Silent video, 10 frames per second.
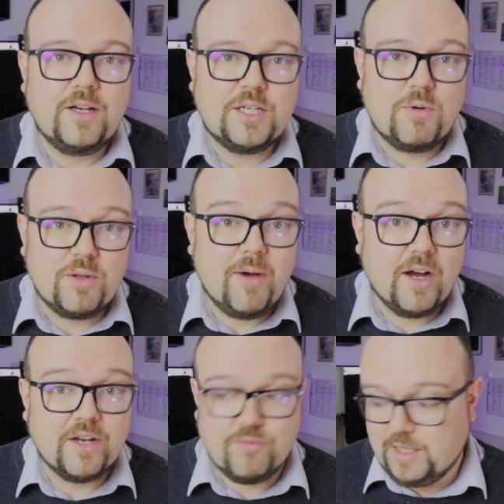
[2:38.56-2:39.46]
Is what the
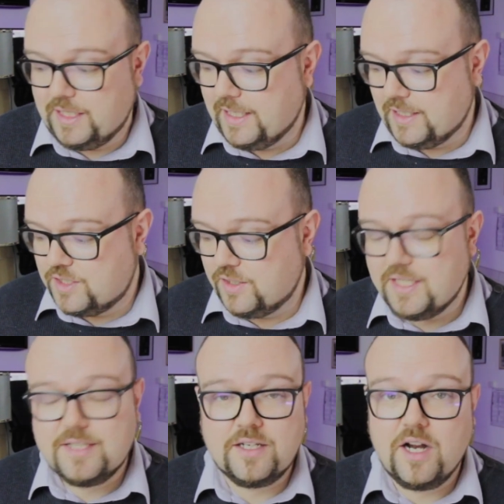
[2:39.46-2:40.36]
market really needs. So
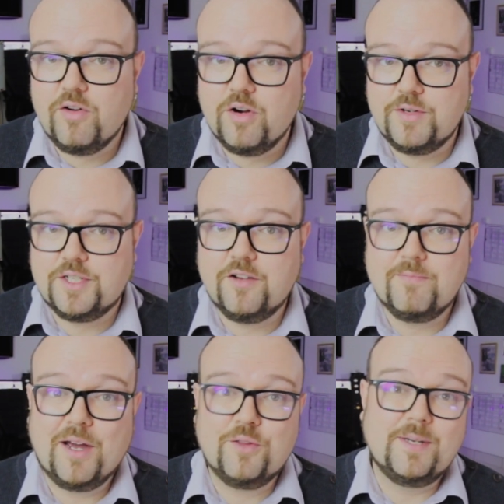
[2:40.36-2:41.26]
these D'Addario Reserve
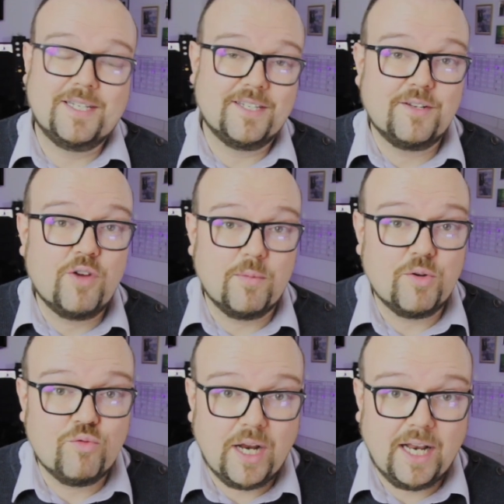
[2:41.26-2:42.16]
mouthpieces have got
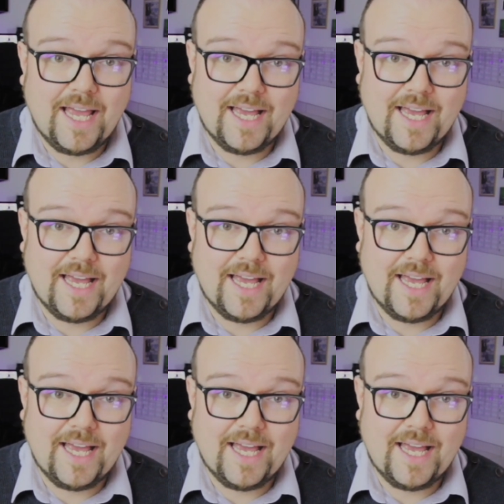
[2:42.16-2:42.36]
me really